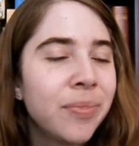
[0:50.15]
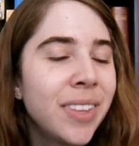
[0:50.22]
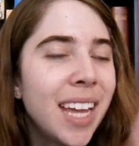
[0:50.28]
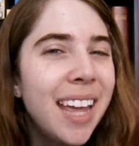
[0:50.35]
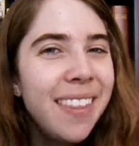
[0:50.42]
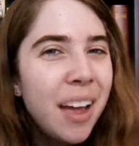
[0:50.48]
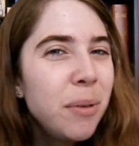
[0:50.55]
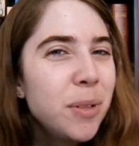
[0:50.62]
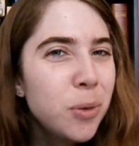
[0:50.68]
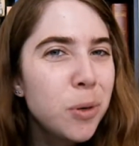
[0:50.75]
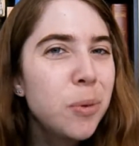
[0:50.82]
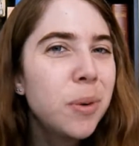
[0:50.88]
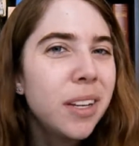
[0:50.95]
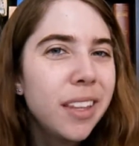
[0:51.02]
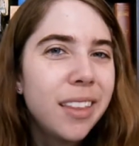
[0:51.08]
And that was sort
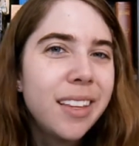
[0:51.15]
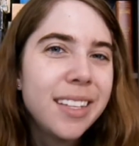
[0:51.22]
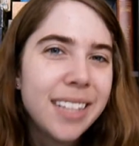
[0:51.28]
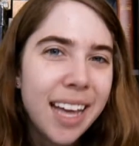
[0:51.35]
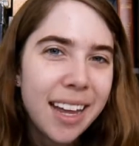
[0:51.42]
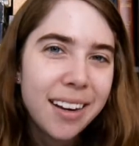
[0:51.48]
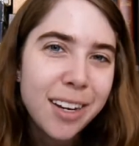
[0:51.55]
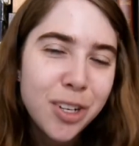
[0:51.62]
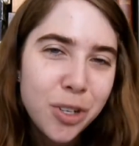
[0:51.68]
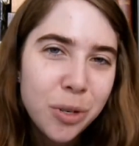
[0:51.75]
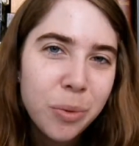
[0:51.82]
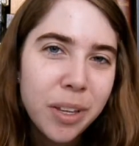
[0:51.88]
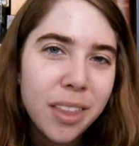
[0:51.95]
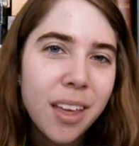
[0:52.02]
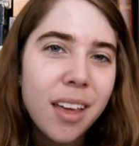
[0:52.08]
of one of the things I had an issue
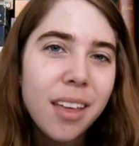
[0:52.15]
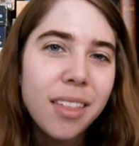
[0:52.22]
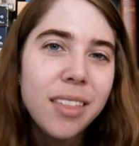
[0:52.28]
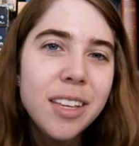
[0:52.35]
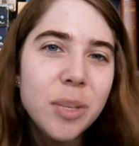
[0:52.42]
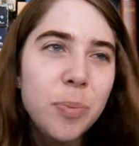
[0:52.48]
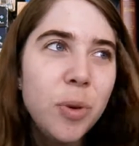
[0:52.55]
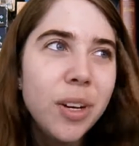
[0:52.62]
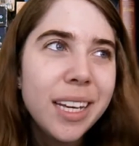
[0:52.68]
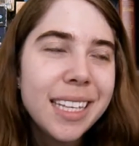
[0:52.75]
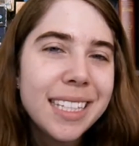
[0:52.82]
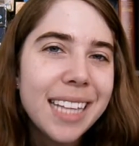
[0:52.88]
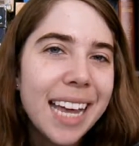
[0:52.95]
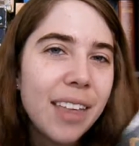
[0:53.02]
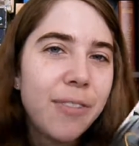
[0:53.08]
with. This book
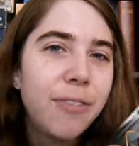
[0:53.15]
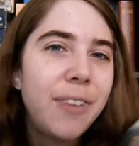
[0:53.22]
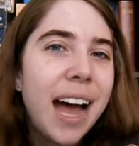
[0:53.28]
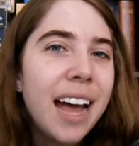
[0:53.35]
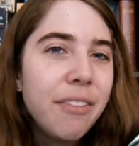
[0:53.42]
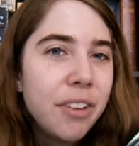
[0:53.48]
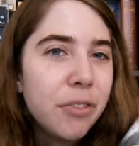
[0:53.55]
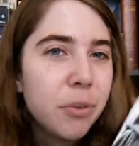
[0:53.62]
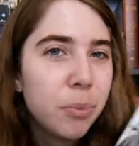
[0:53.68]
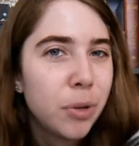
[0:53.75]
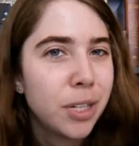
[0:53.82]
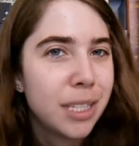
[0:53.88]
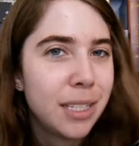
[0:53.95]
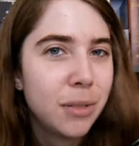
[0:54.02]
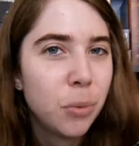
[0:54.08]
is 5 different
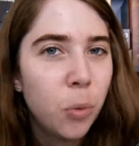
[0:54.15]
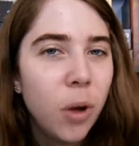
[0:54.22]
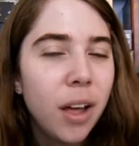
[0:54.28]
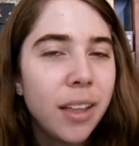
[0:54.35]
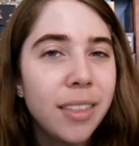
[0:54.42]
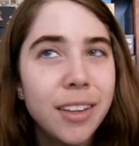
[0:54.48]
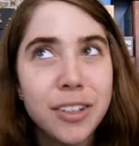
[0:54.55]
books into one.